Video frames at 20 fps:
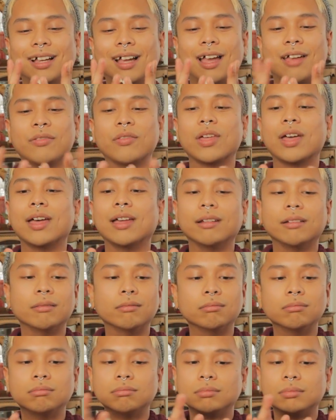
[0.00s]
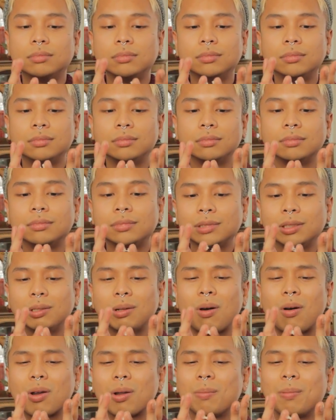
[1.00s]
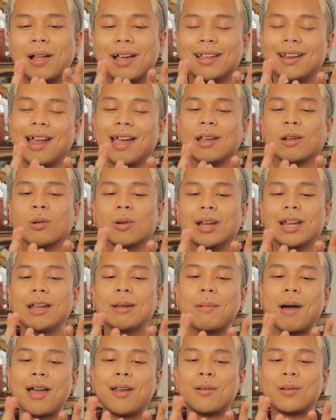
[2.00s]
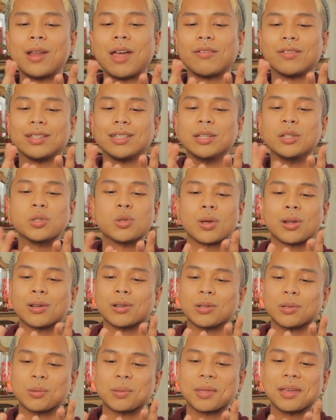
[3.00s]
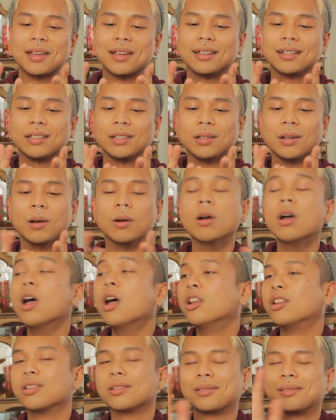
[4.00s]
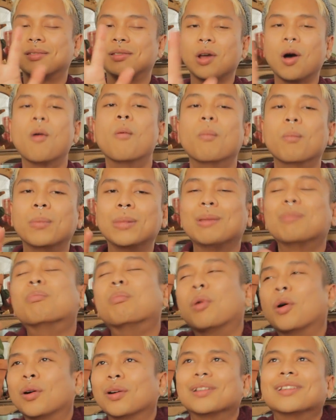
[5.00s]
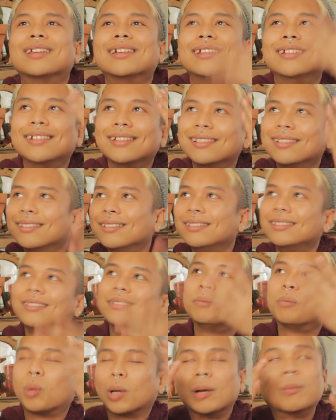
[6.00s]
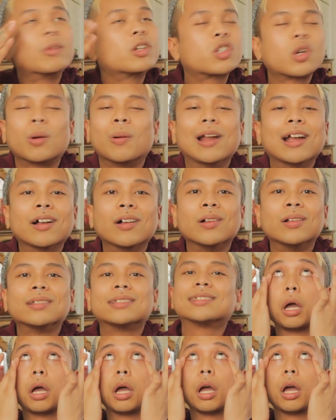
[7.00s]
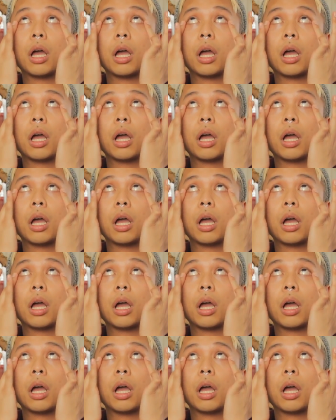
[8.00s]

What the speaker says: And then, you know how to apply an eye cream. I don't have to teach you how to do that, you know. Just don't be pulling premature wrinkles.